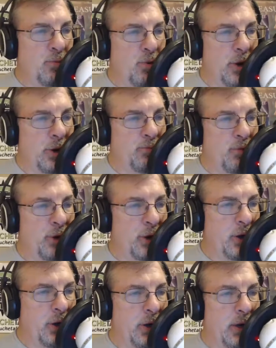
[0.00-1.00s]
pretty
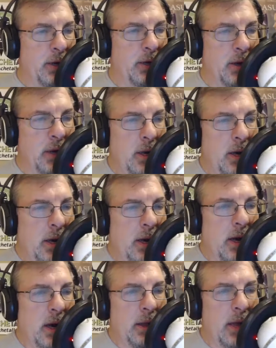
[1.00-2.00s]
good. In
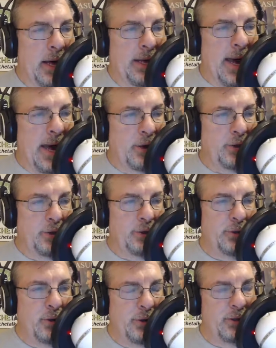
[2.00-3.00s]
a lot of
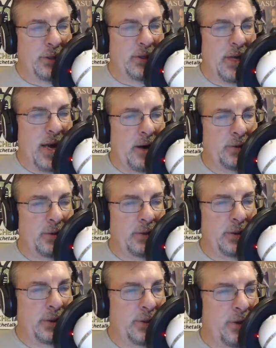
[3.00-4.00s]
cachers,
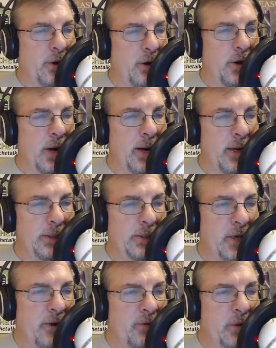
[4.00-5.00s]

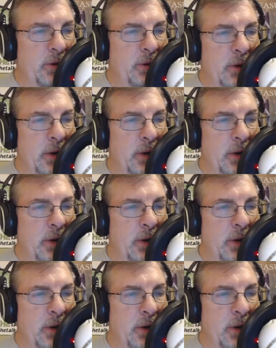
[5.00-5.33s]
36,697.